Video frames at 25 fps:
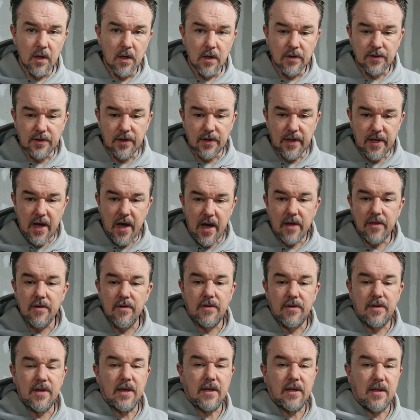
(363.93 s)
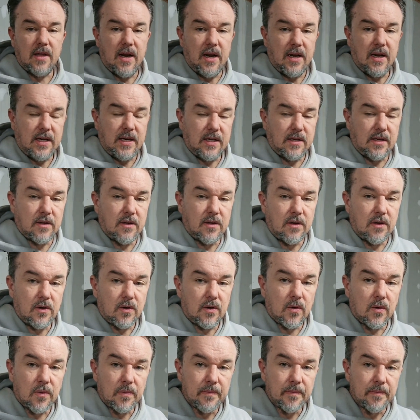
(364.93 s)
So the other thing that I need to
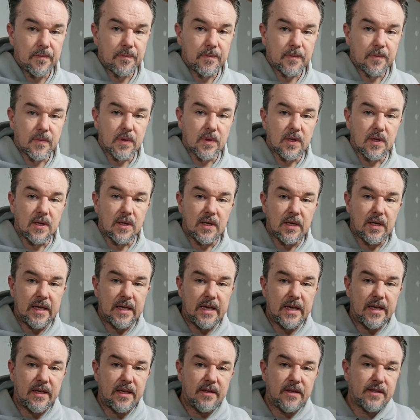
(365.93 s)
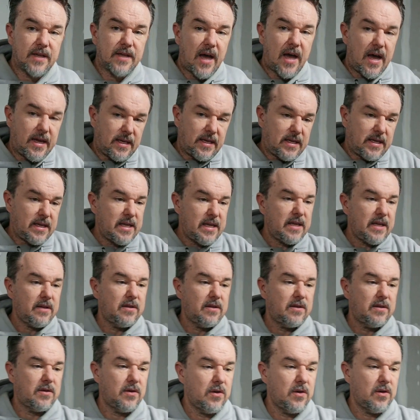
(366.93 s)
do is I
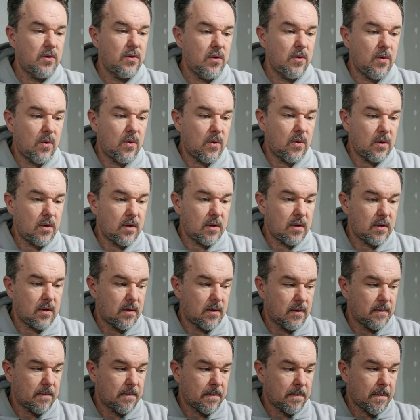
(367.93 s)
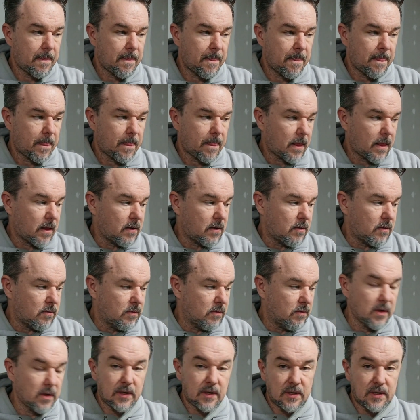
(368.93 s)
need to
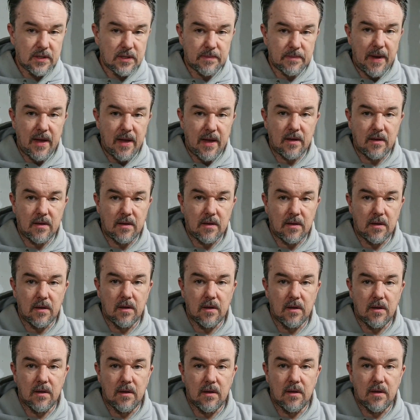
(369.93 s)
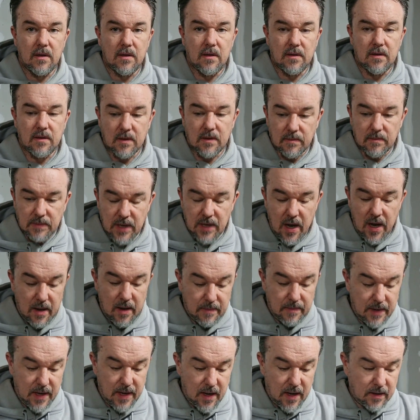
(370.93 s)
really spend some
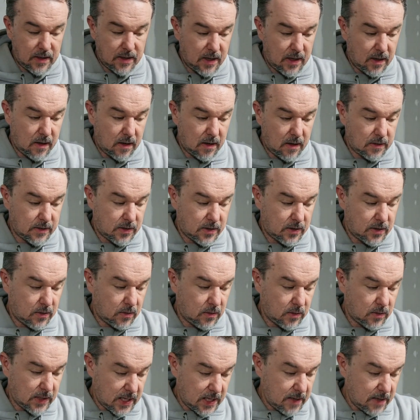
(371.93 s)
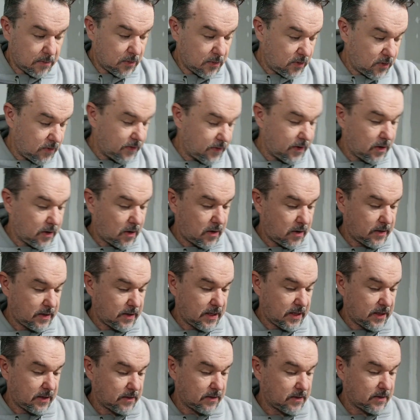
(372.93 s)
time down here to keep moving on
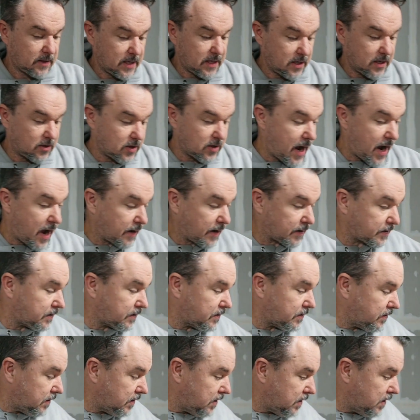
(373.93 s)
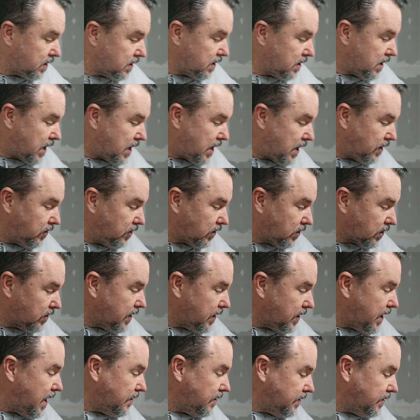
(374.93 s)
these T-tracks. I look
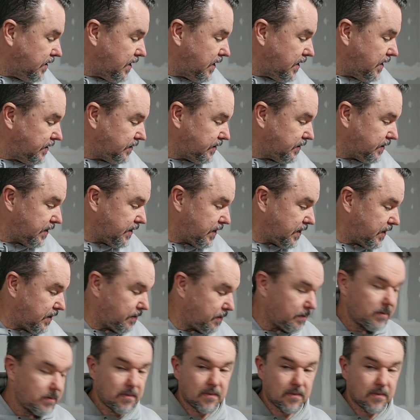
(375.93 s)
around and I see